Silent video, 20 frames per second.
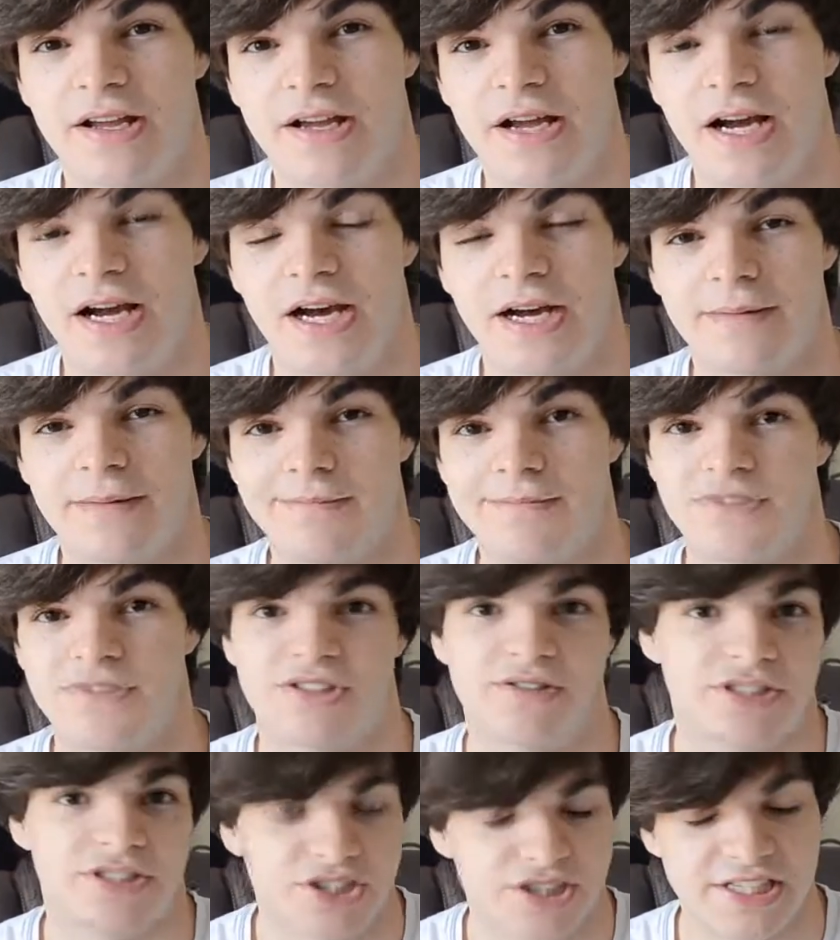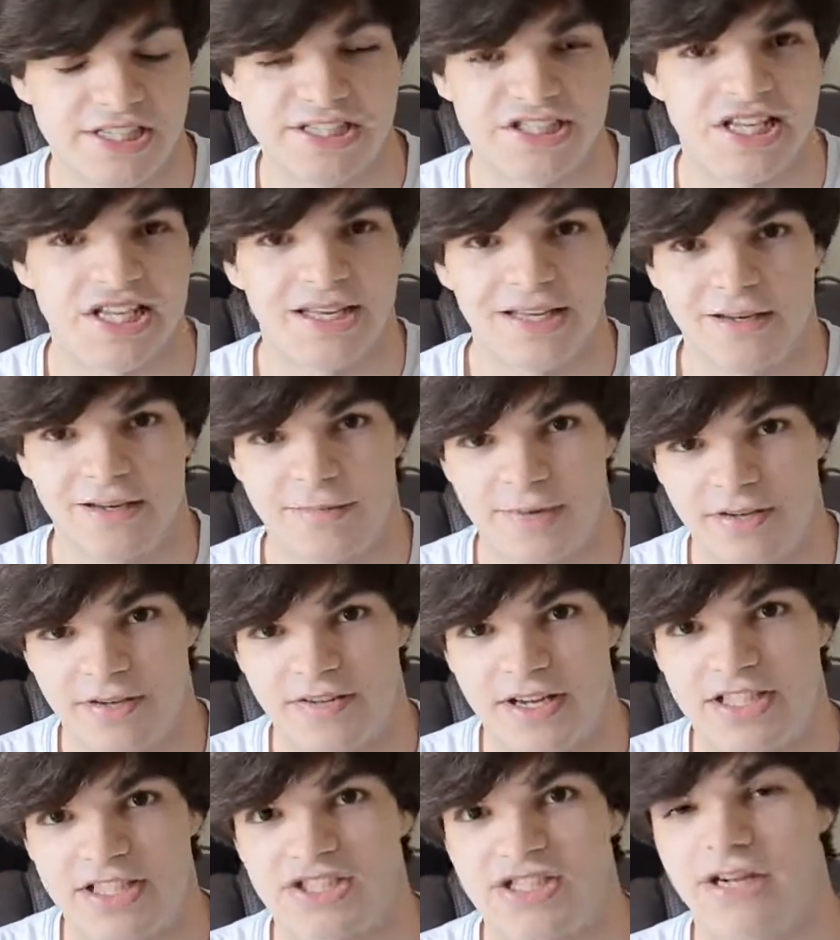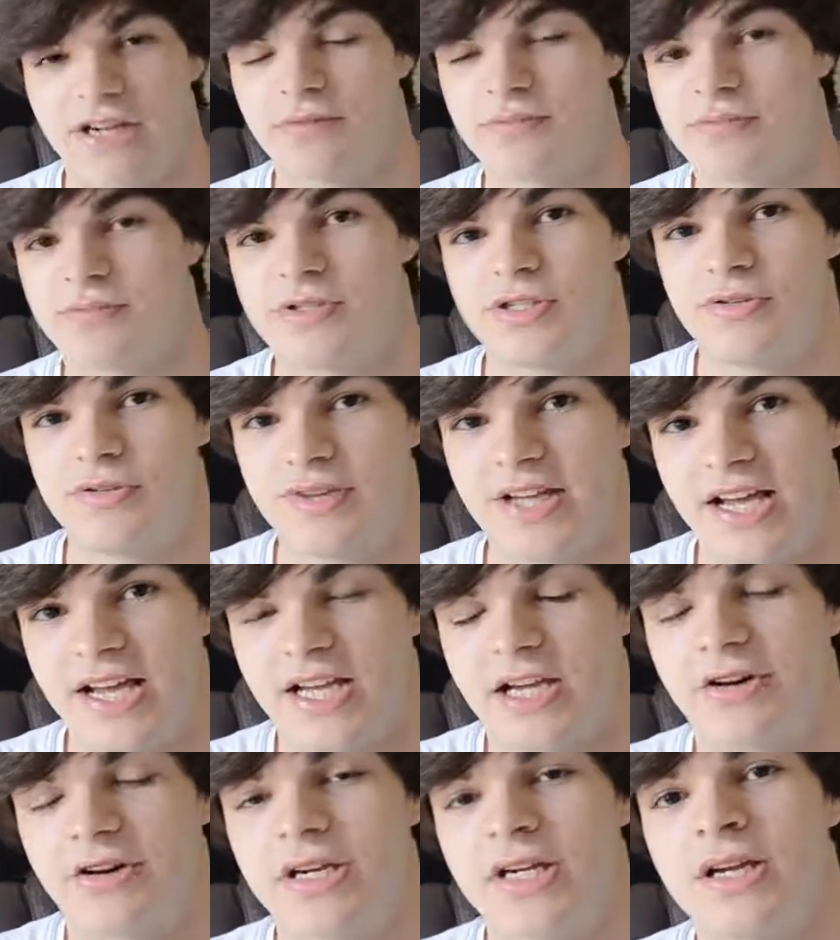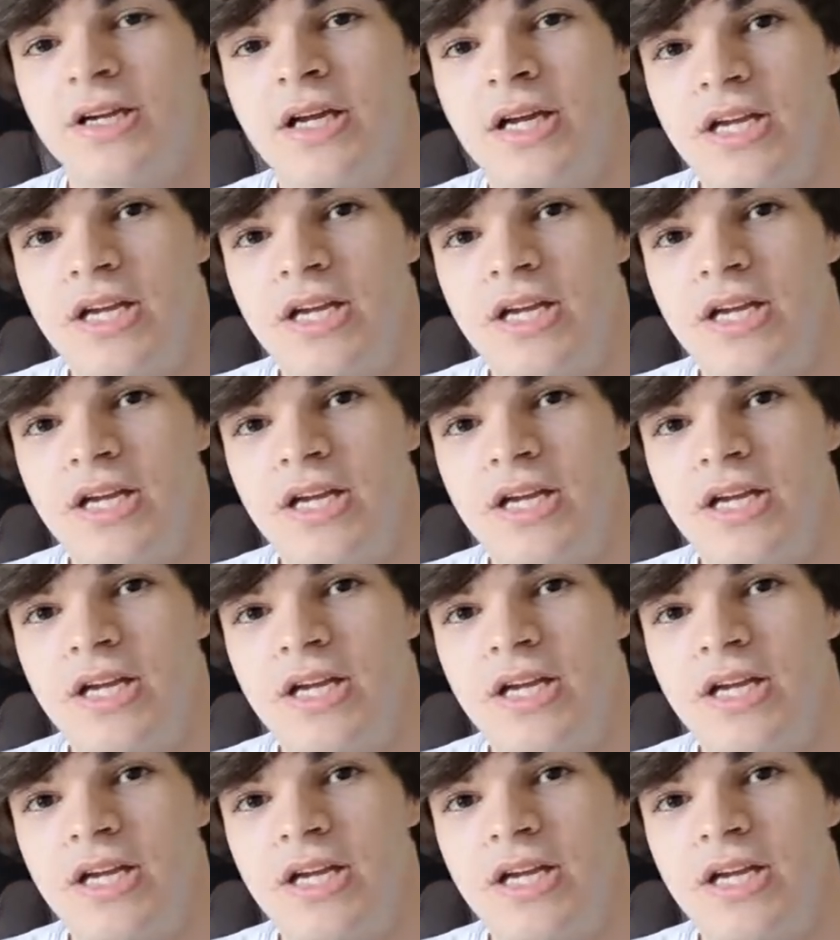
So it just needs that little bit of extra help to get going.